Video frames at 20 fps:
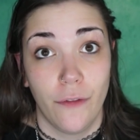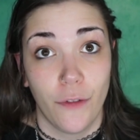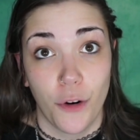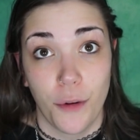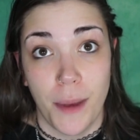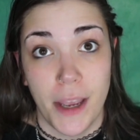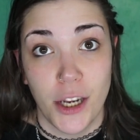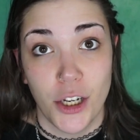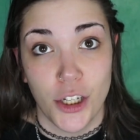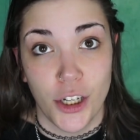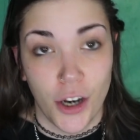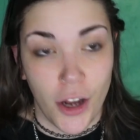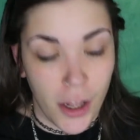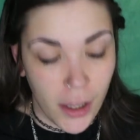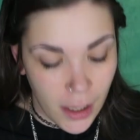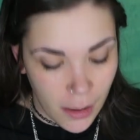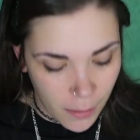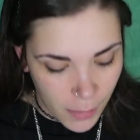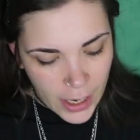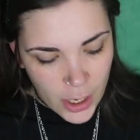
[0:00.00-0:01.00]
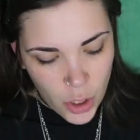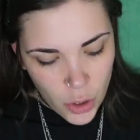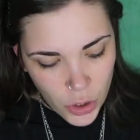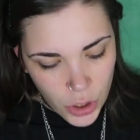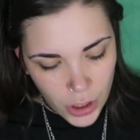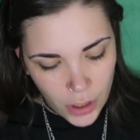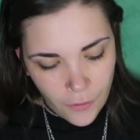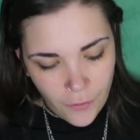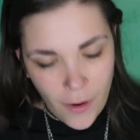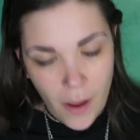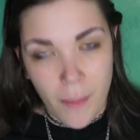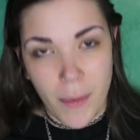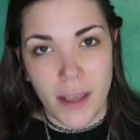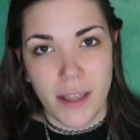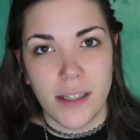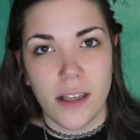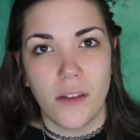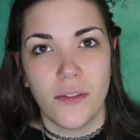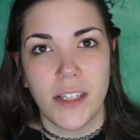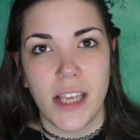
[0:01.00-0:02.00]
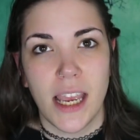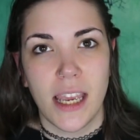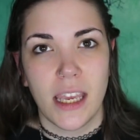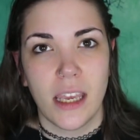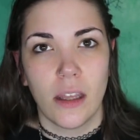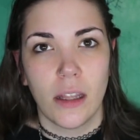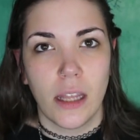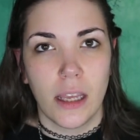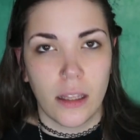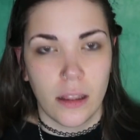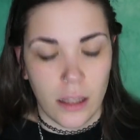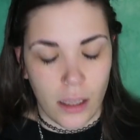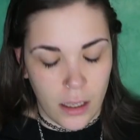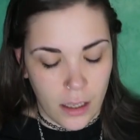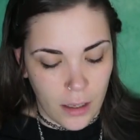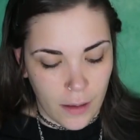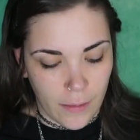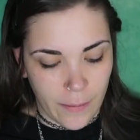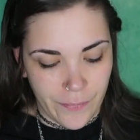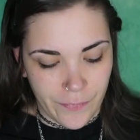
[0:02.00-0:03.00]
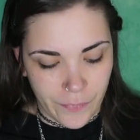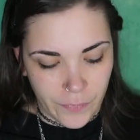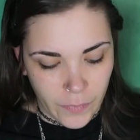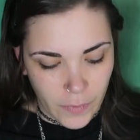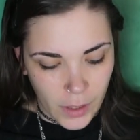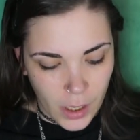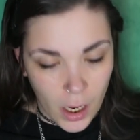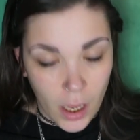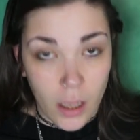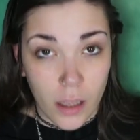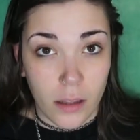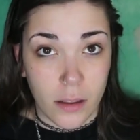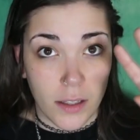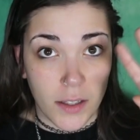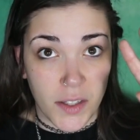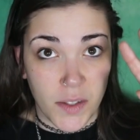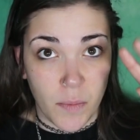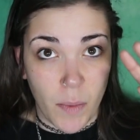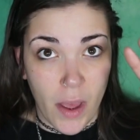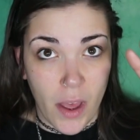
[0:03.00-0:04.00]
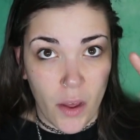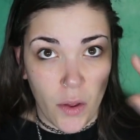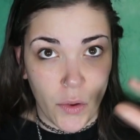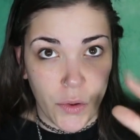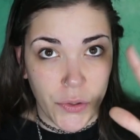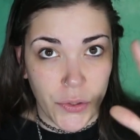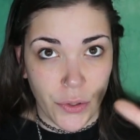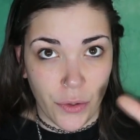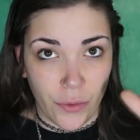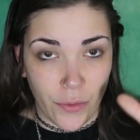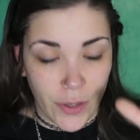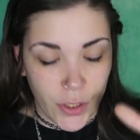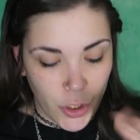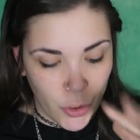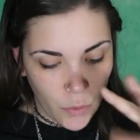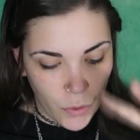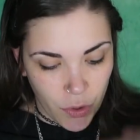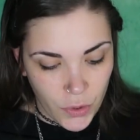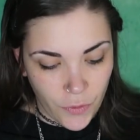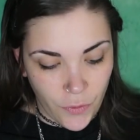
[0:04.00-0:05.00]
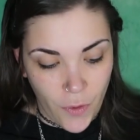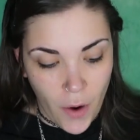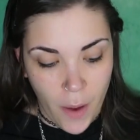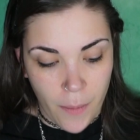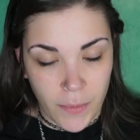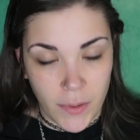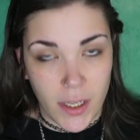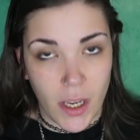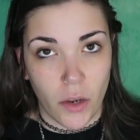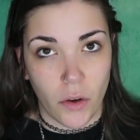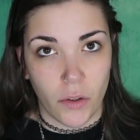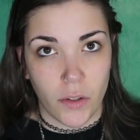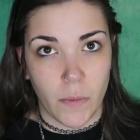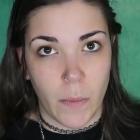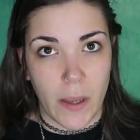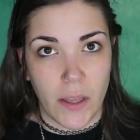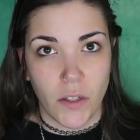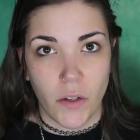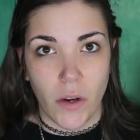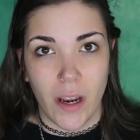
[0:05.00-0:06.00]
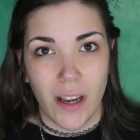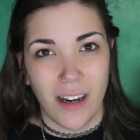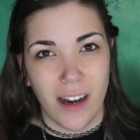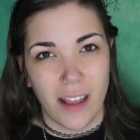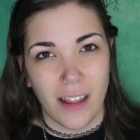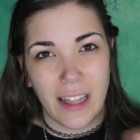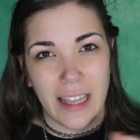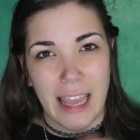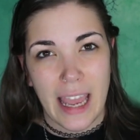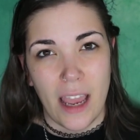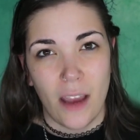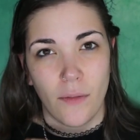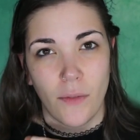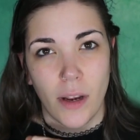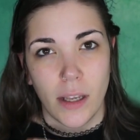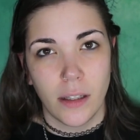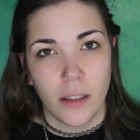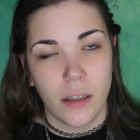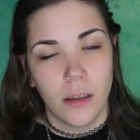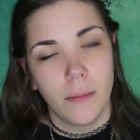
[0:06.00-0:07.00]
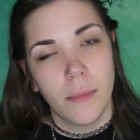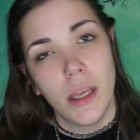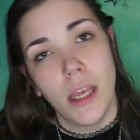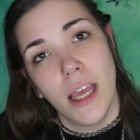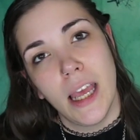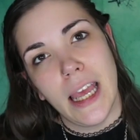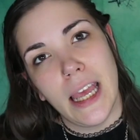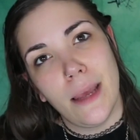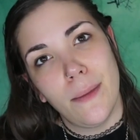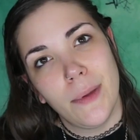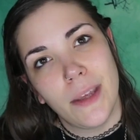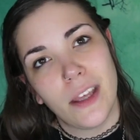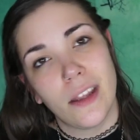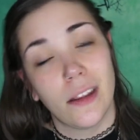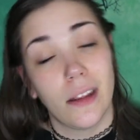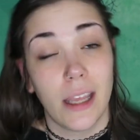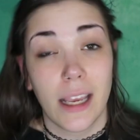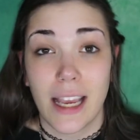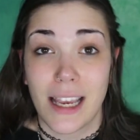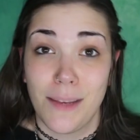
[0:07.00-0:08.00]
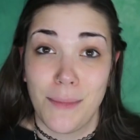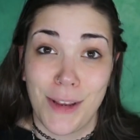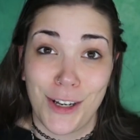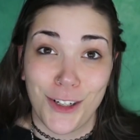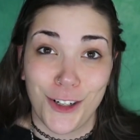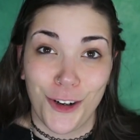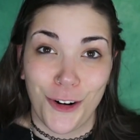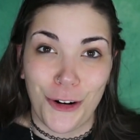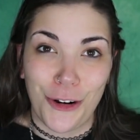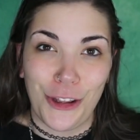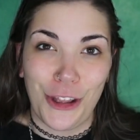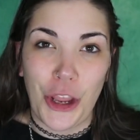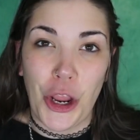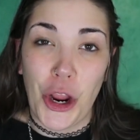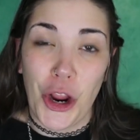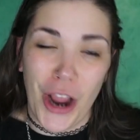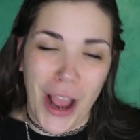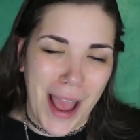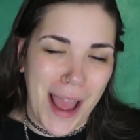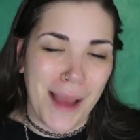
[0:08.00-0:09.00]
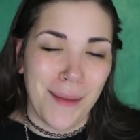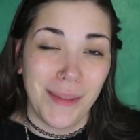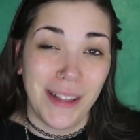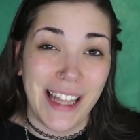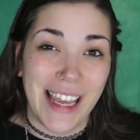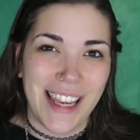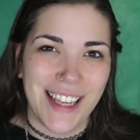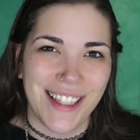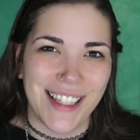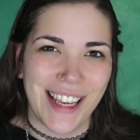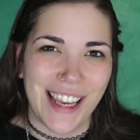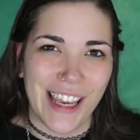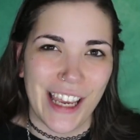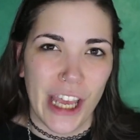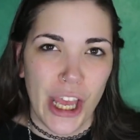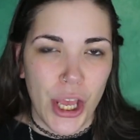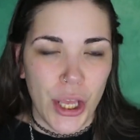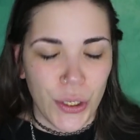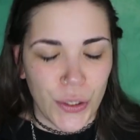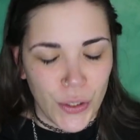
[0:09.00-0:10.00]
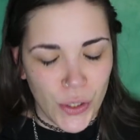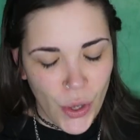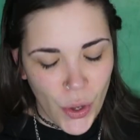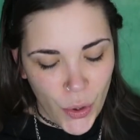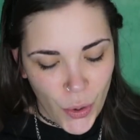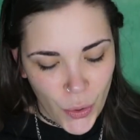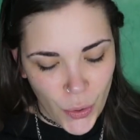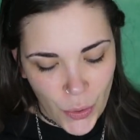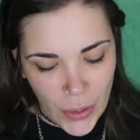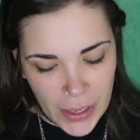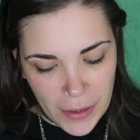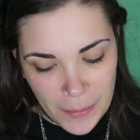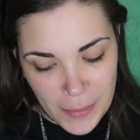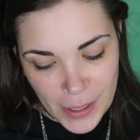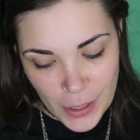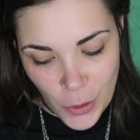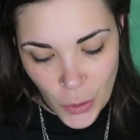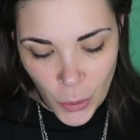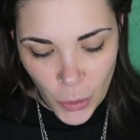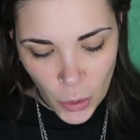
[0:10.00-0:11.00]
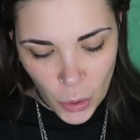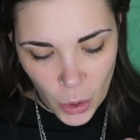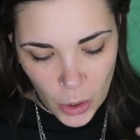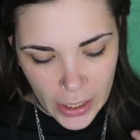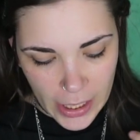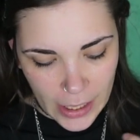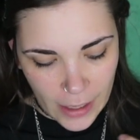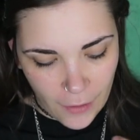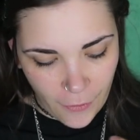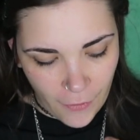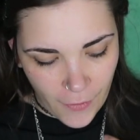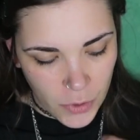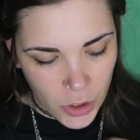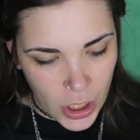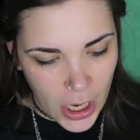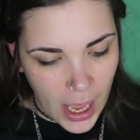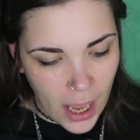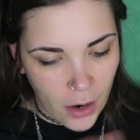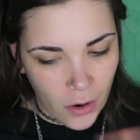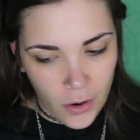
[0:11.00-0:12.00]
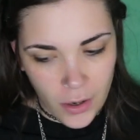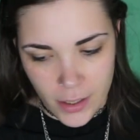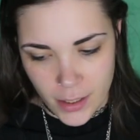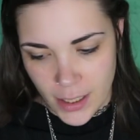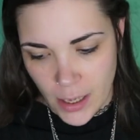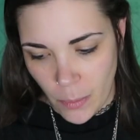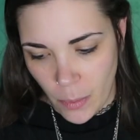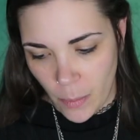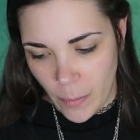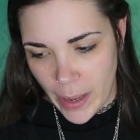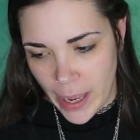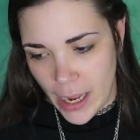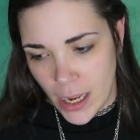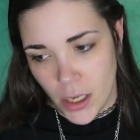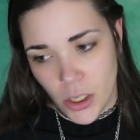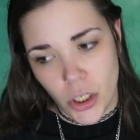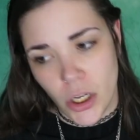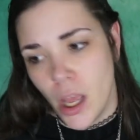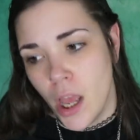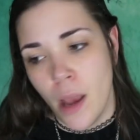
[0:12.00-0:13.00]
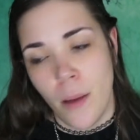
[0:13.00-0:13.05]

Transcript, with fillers: information on them. I usually find myself taking like the the spells or the rituals from Sacred Space Crate, and I like handwrite them. It'd be like I mentioned earlier, I'm lazy, so it'd be cool if she had it on a separate page,